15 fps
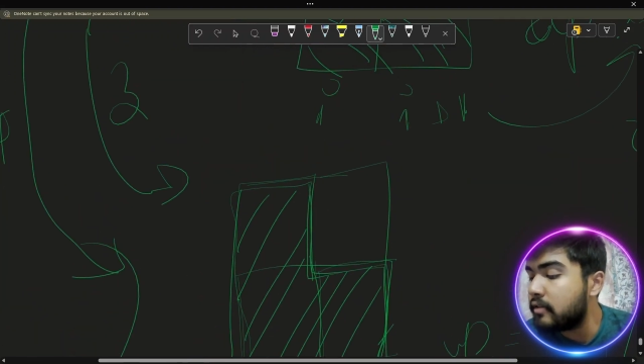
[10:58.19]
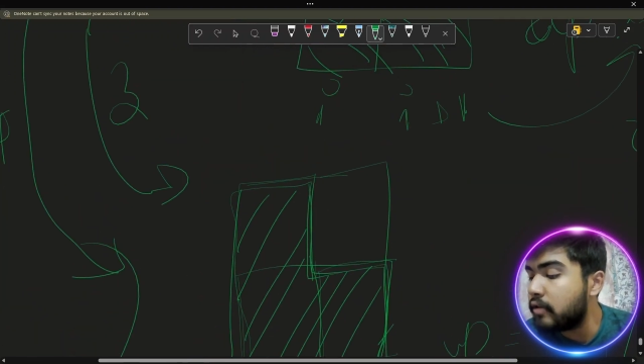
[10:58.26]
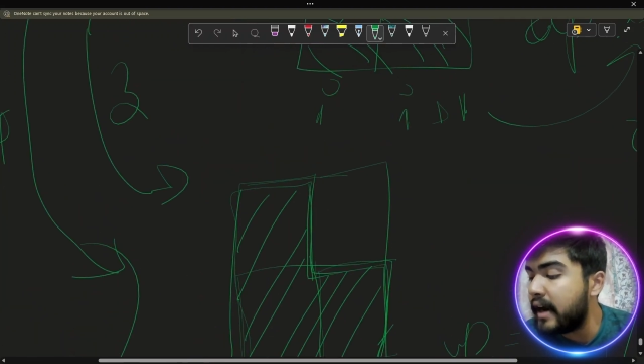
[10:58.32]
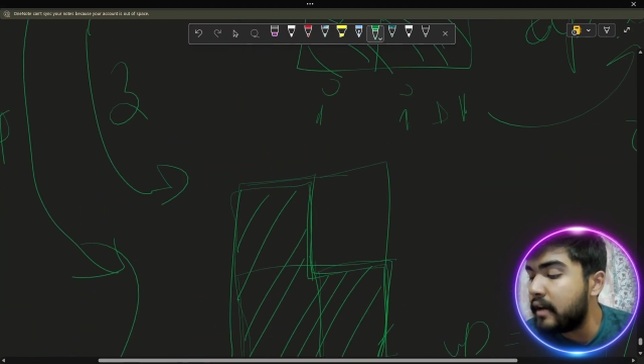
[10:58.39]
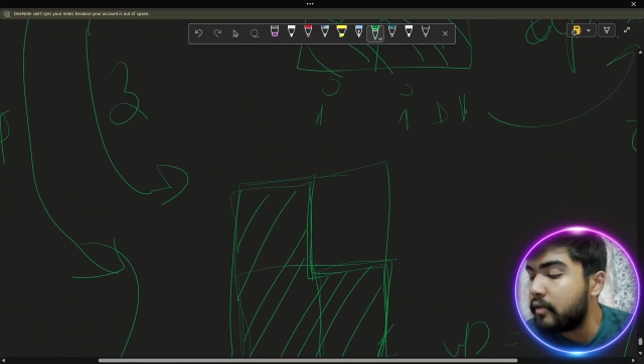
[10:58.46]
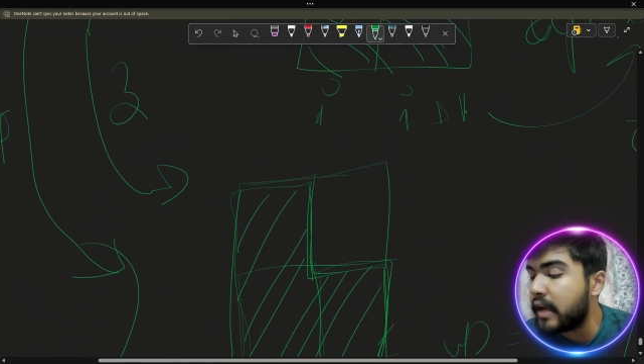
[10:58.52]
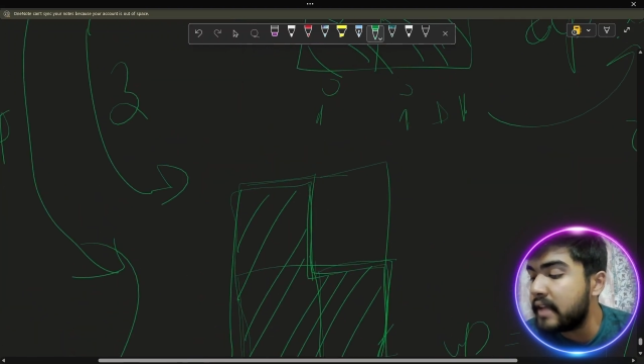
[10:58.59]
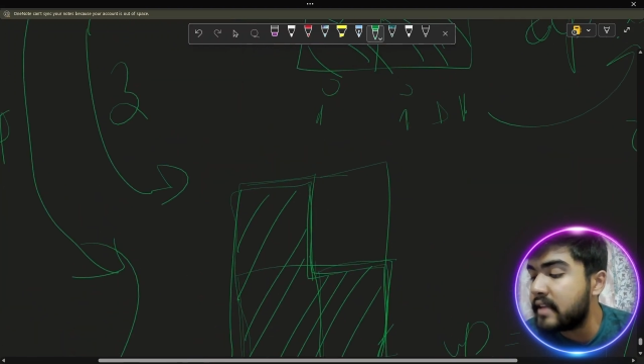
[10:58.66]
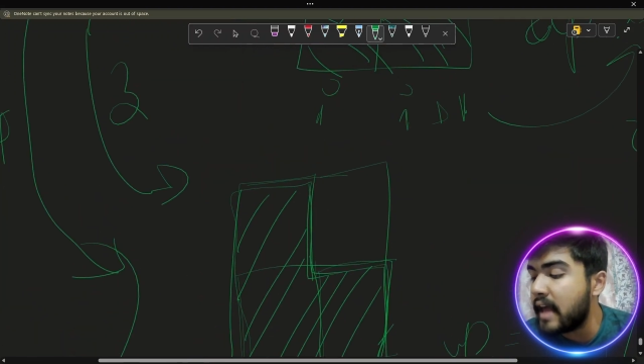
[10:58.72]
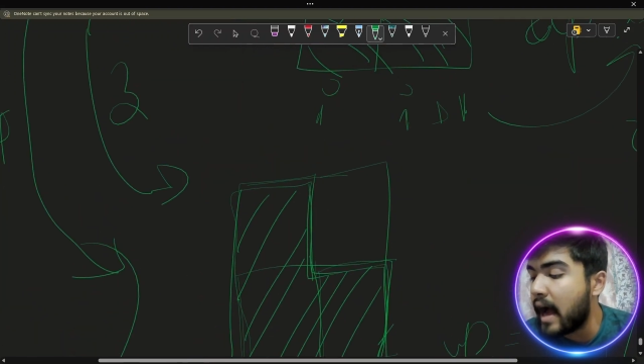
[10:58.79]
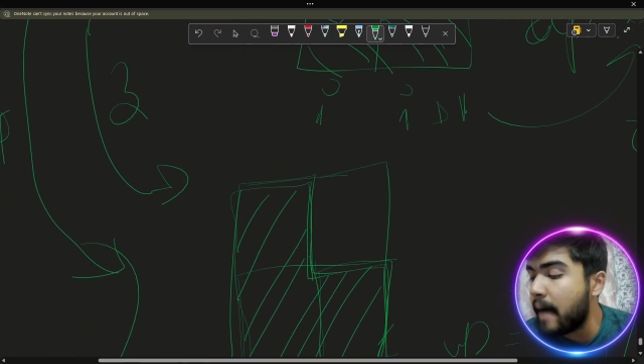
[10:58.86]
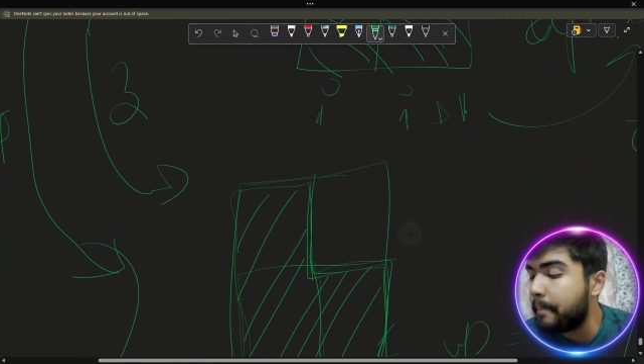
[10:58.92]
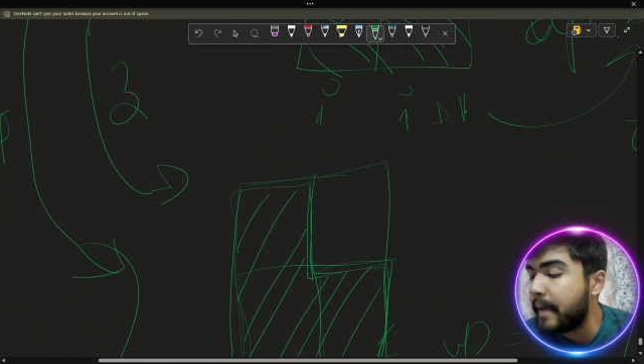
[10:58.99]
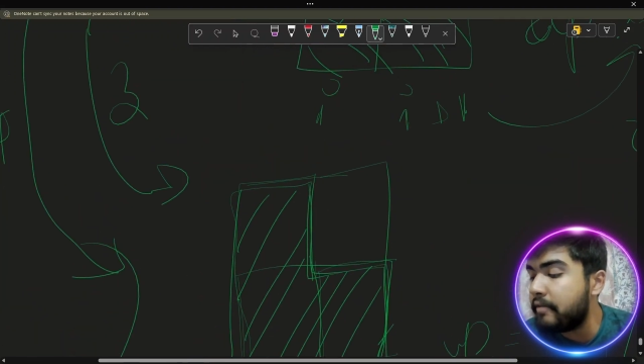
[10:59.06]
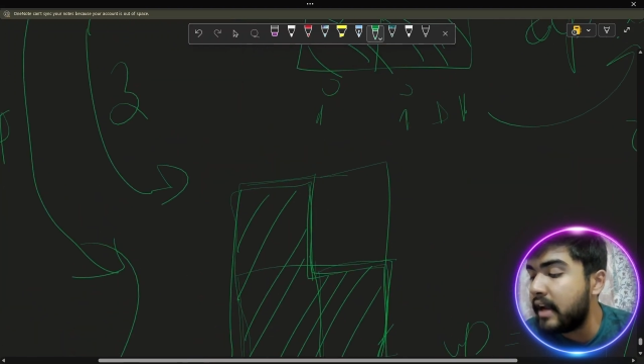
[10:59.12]
So here you can see
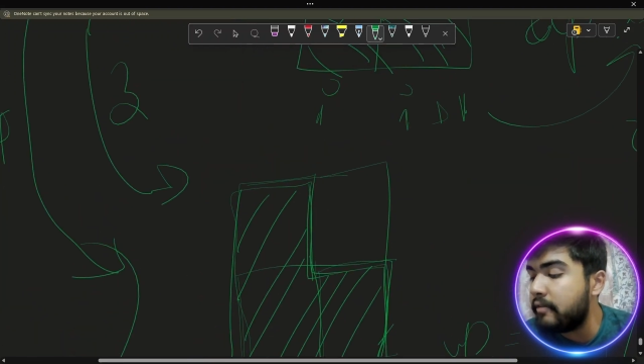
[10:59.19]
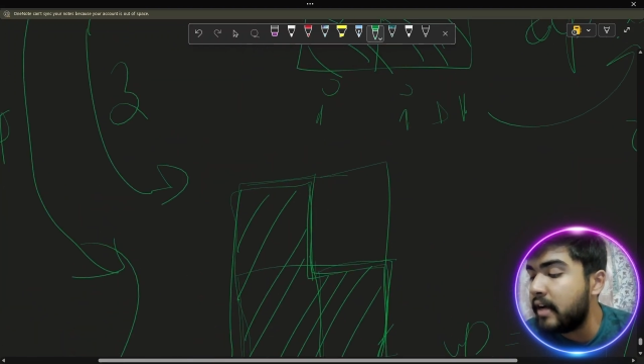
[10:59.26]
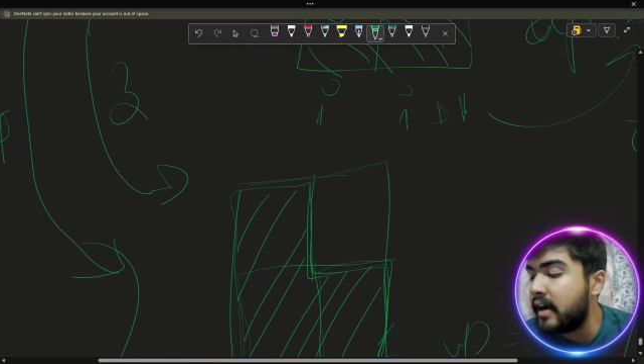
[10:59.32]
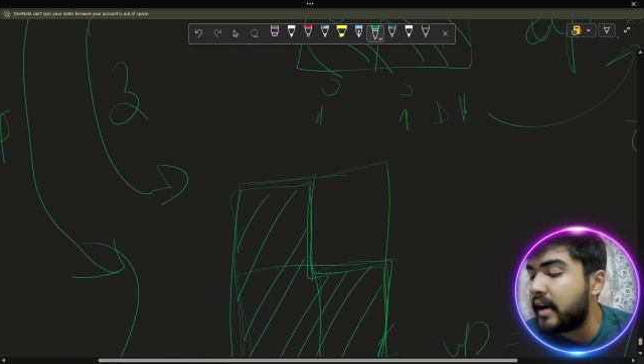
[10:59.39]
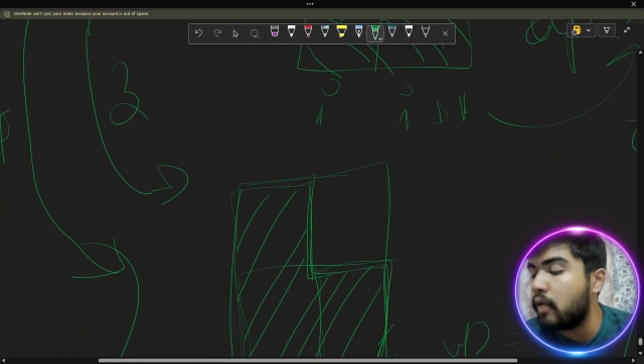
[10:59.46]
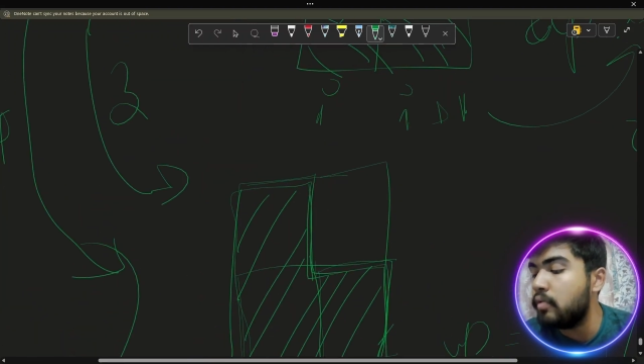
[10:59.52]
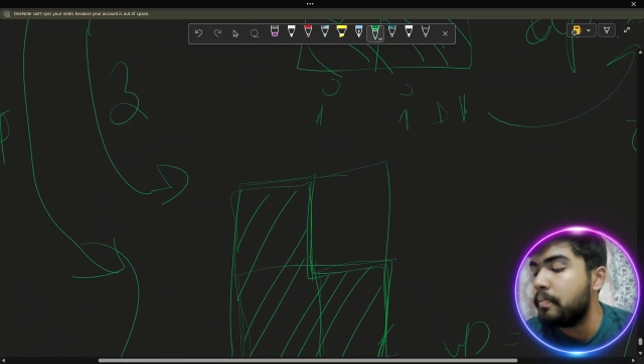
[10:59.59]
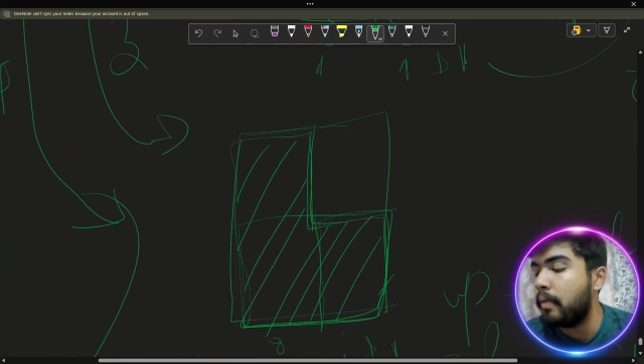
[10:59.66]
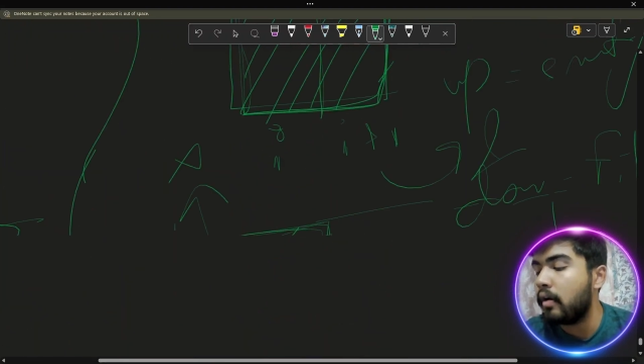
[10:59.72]
up available, down